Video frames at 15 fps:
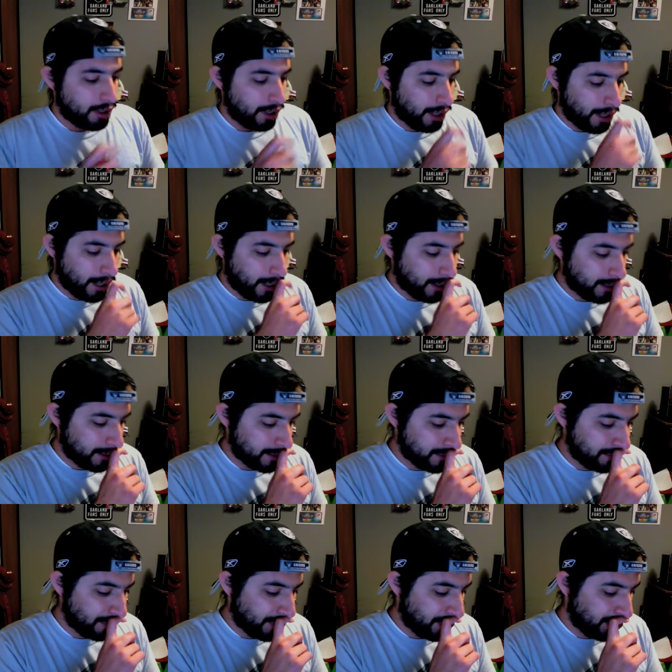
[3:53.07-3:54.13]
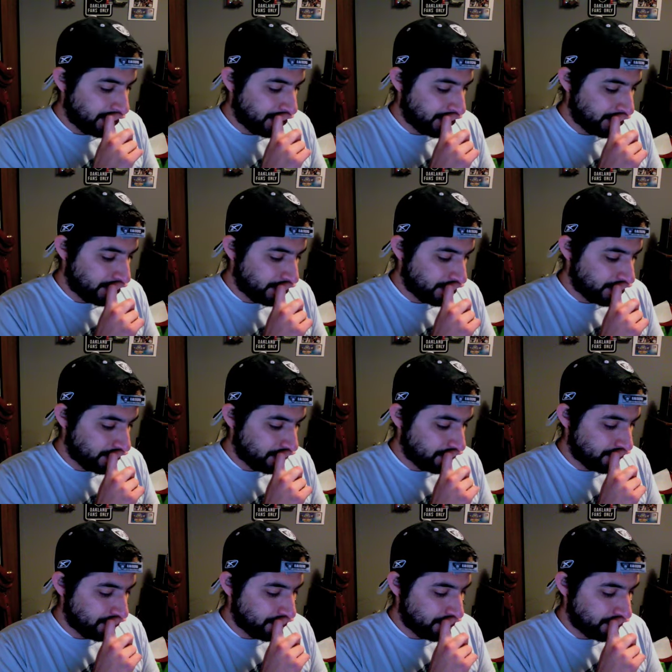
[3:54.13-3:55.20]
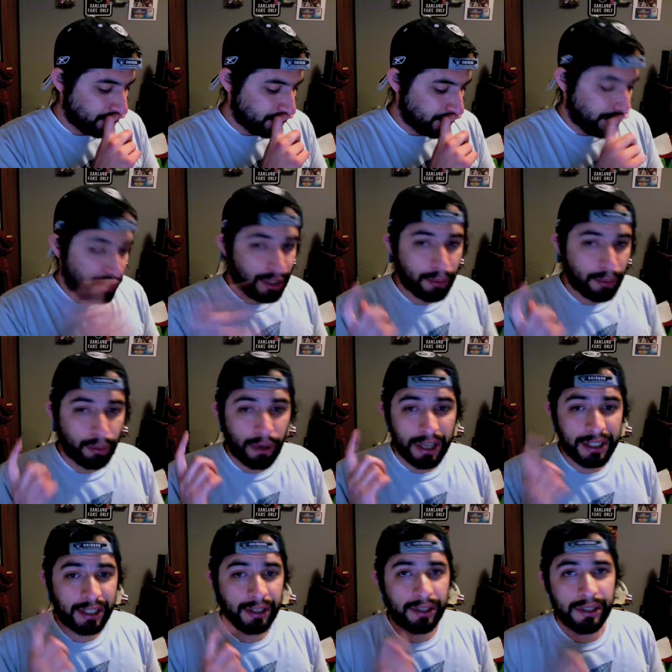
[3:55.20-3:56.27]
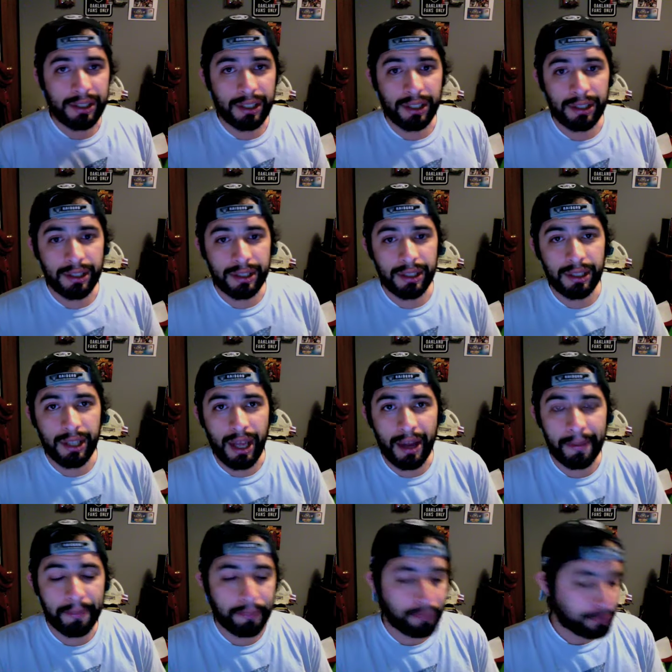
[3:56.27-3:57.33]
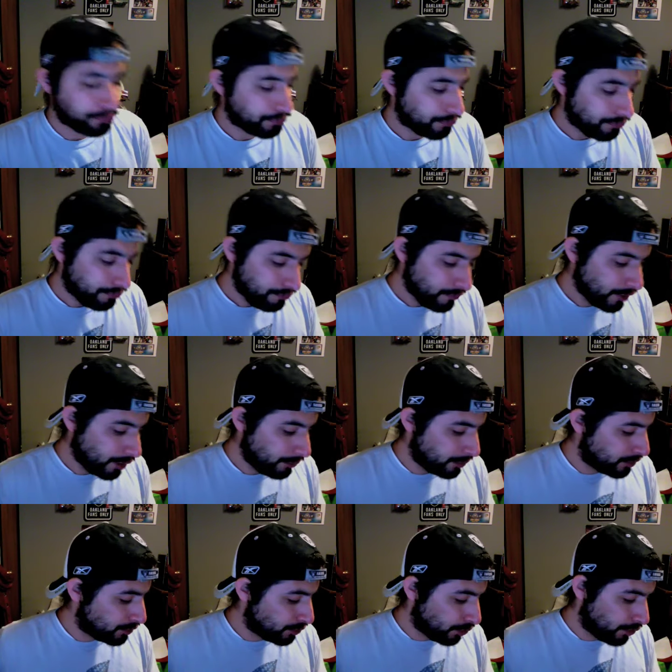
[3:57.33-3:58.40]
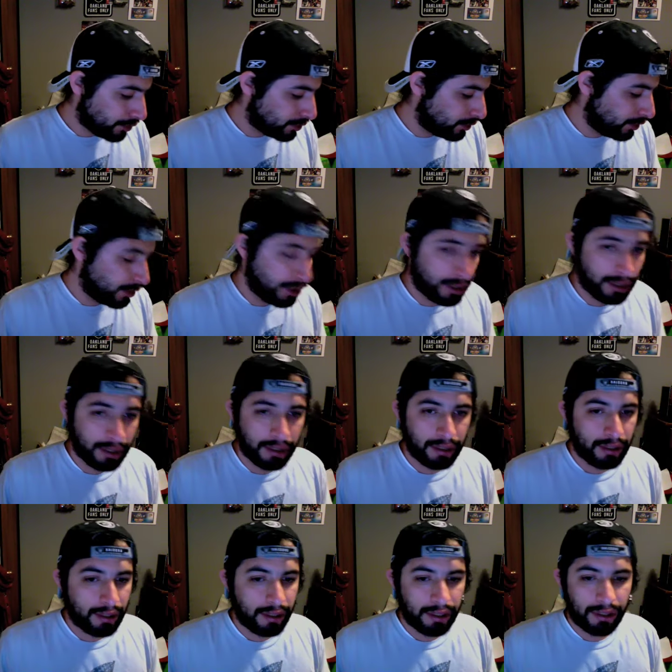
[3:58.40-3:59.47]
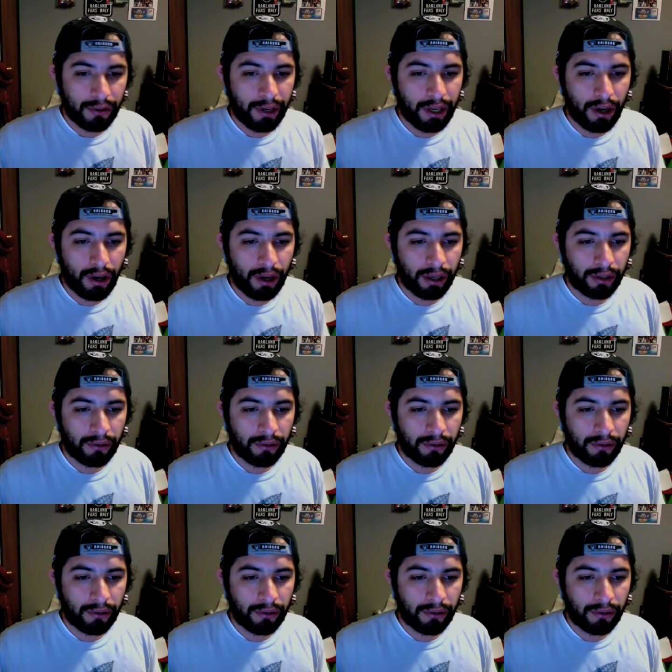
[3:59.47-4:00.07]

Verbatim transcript: and it's very uh, very depressing to see to see that. But the story's good, great art,